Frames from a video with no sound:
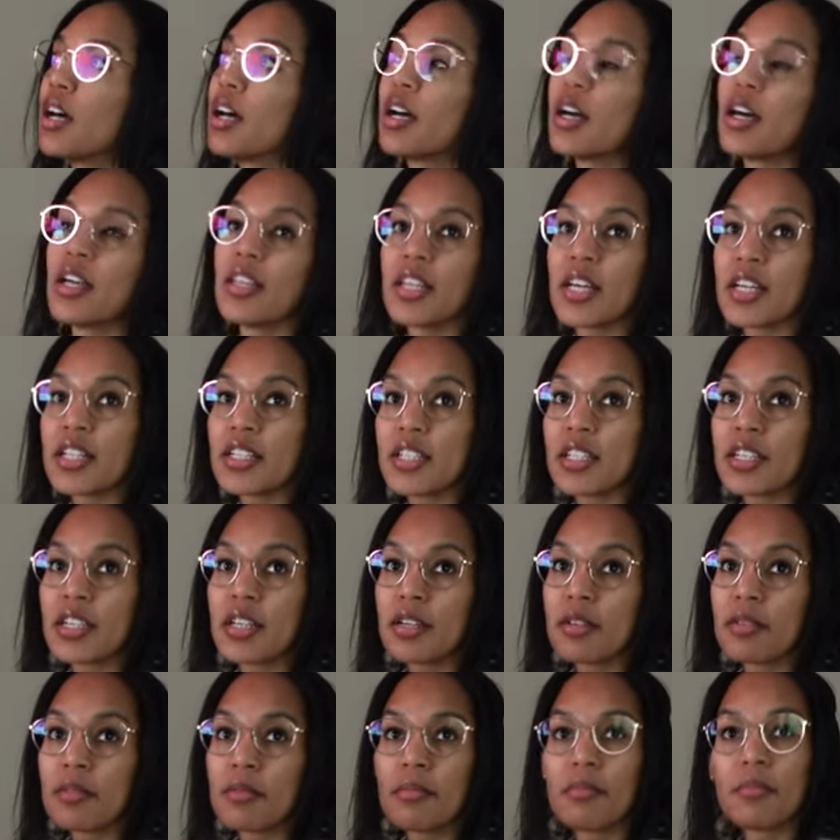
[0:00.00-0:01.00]
and that's
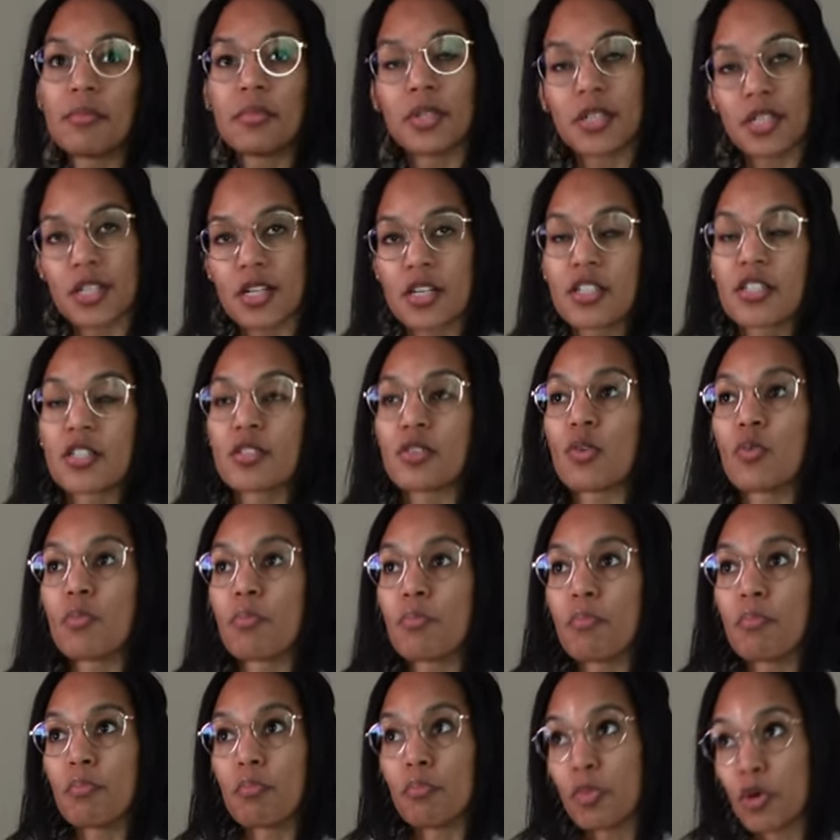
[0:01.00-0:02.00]
it. Because
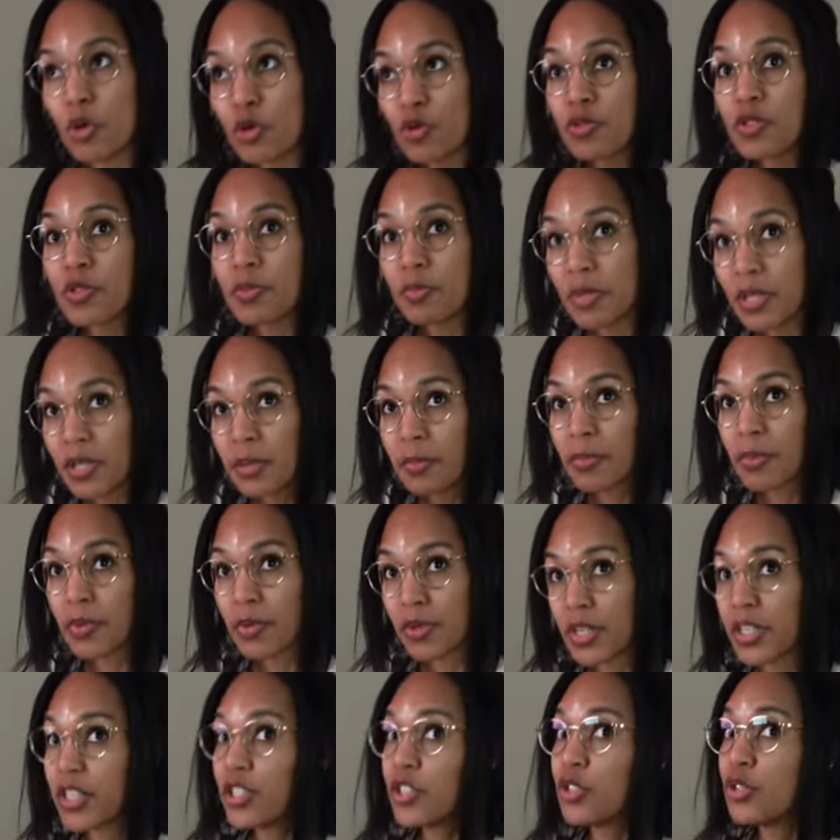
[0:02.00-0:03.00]
most people
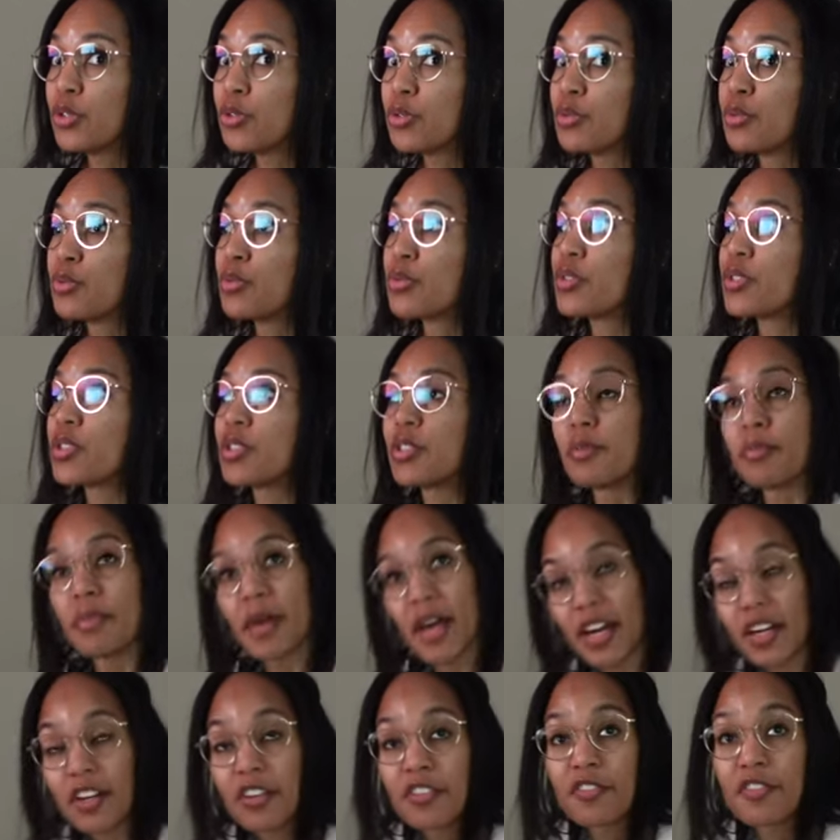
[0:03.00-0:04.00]
that use the
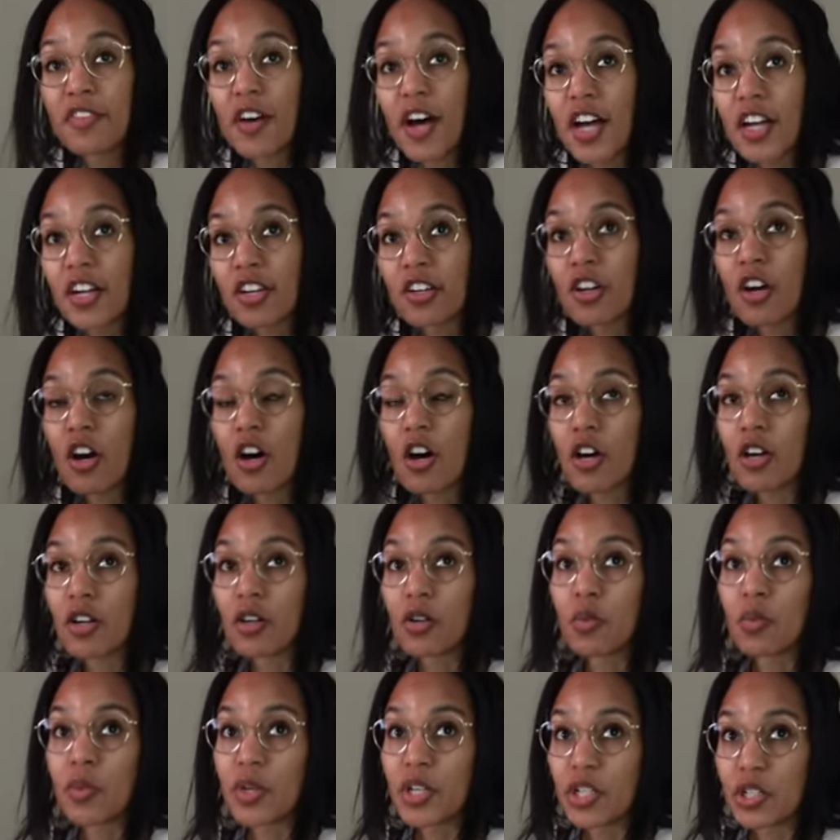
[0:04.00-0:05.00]
magnifier on
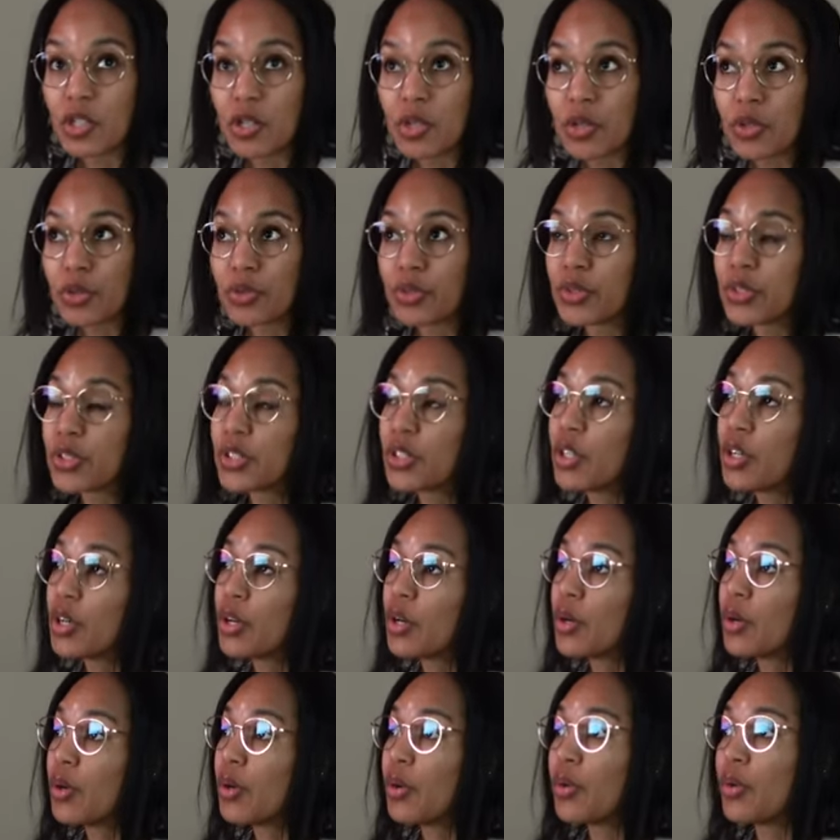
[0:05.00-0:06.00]
Windows
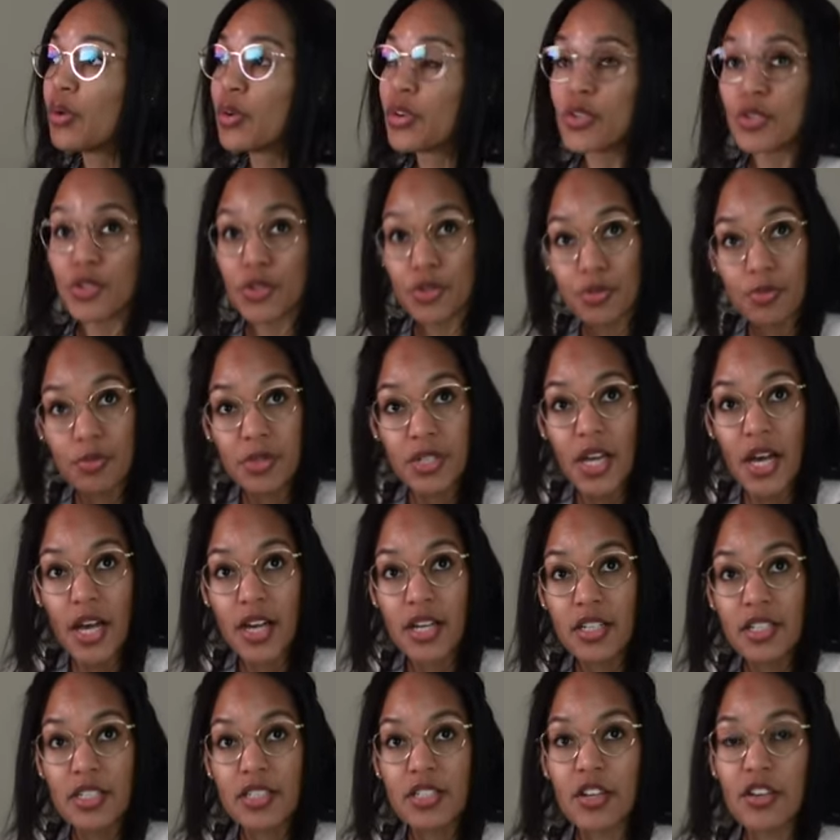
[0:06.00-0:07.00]
or
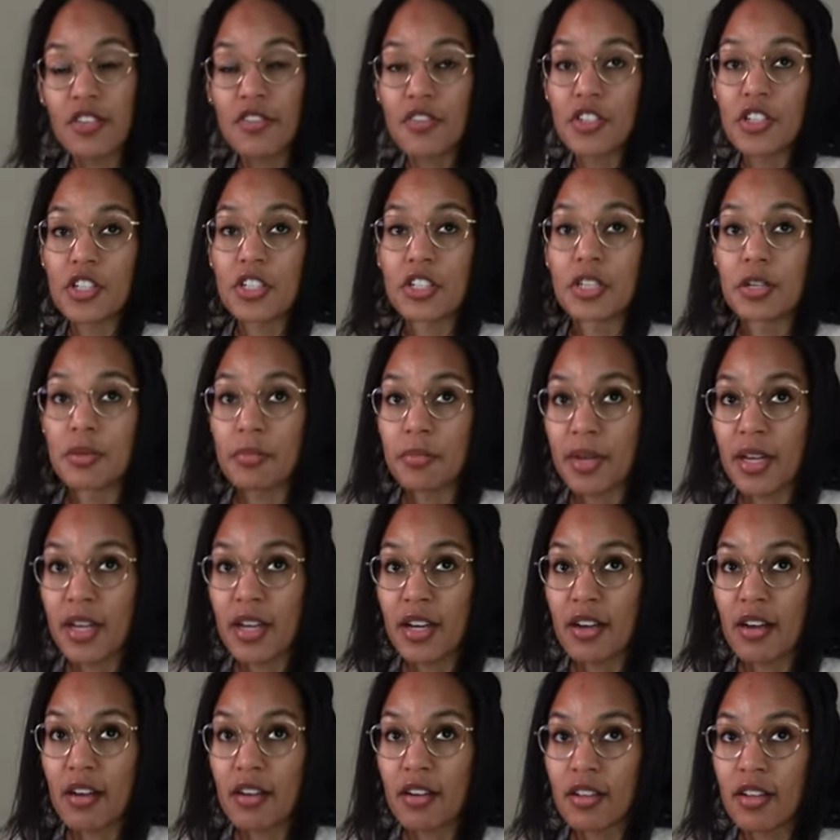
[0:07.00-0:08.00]
ZoomText are visually
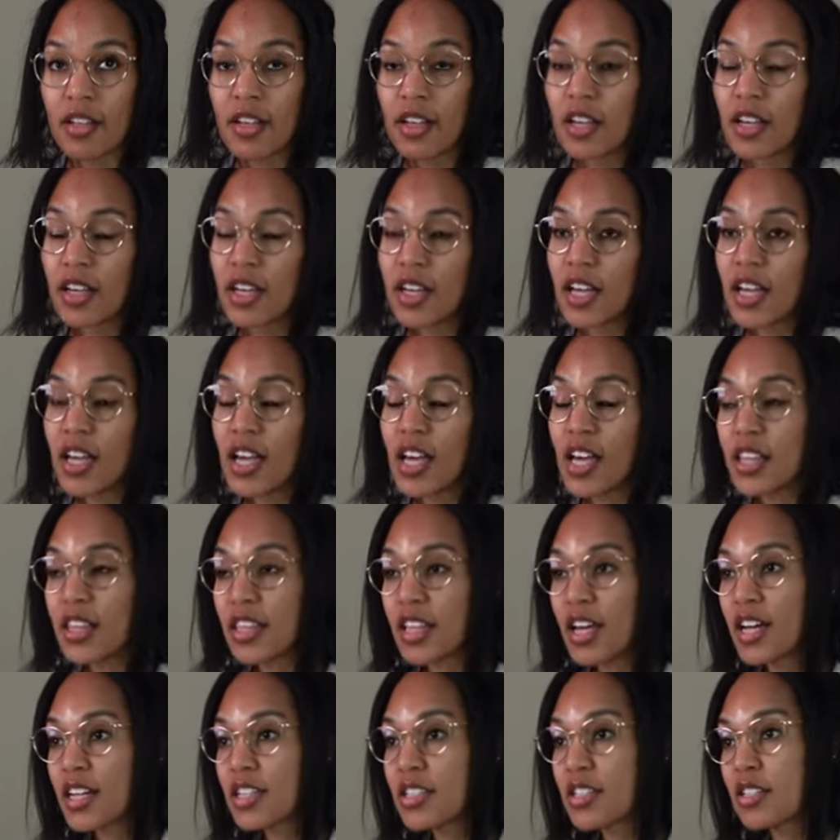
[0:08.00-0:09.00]
impaired. And
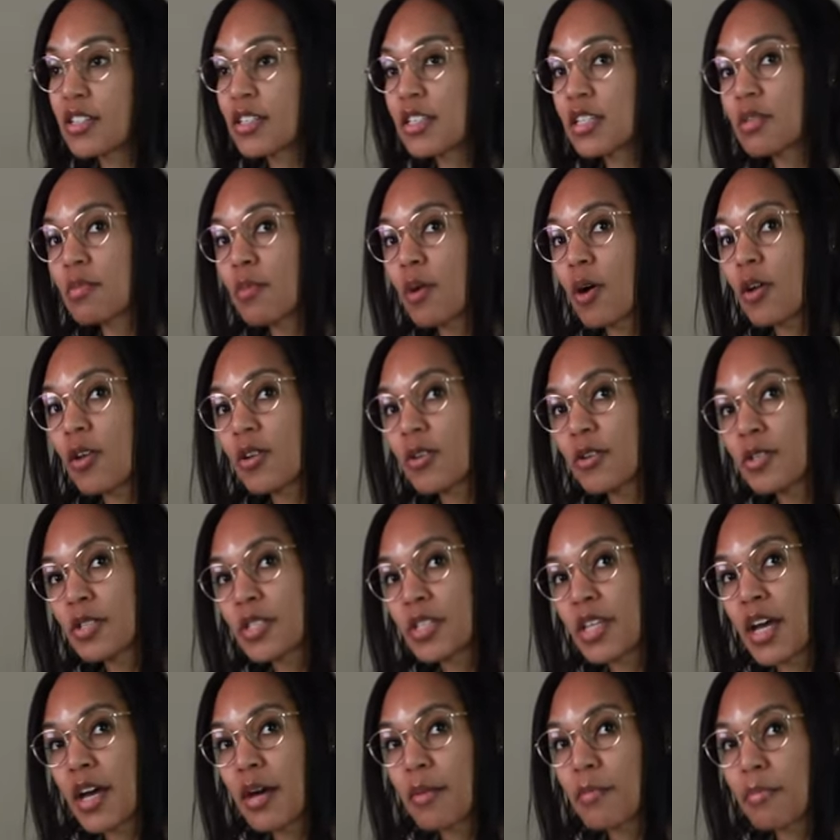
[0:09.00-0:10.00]
that's a smaller
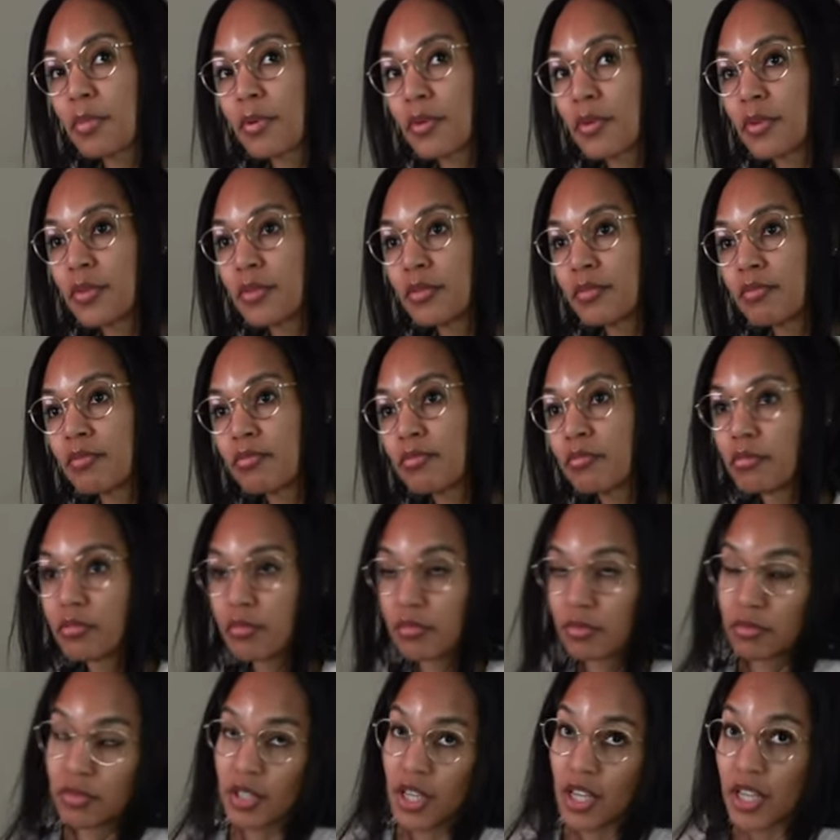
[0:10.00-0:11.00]
sample,
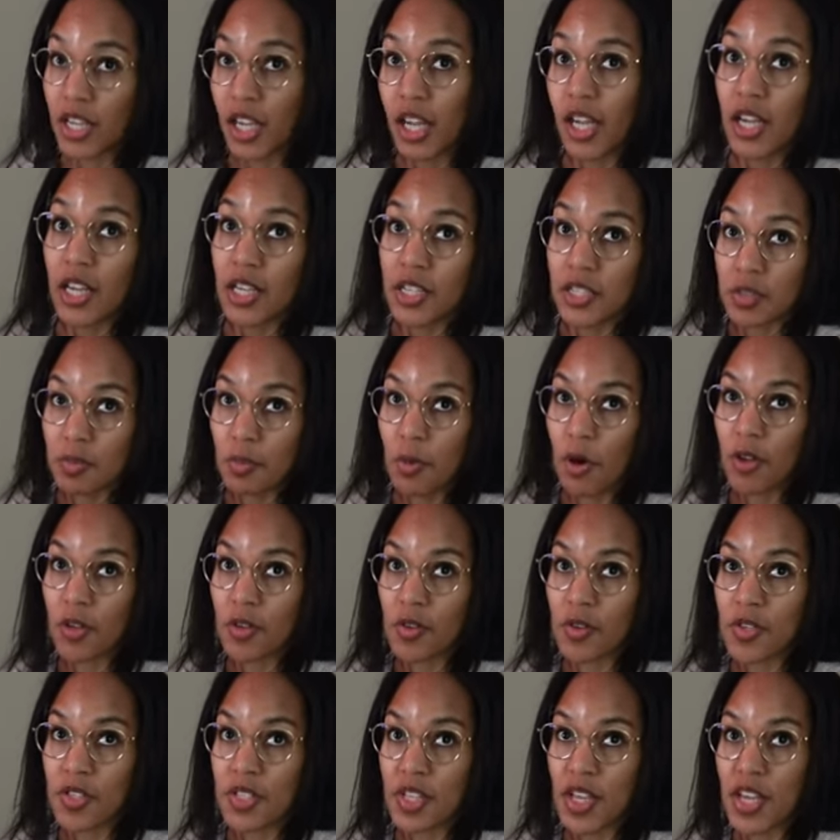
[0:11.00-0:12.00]
aka
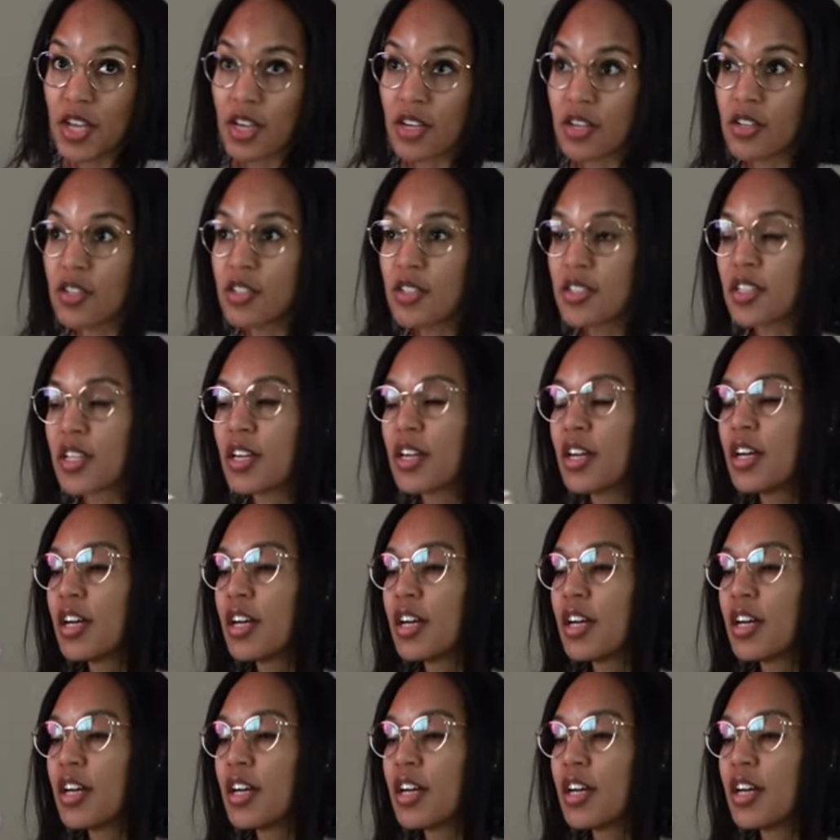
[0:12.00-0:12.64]
smaller sales,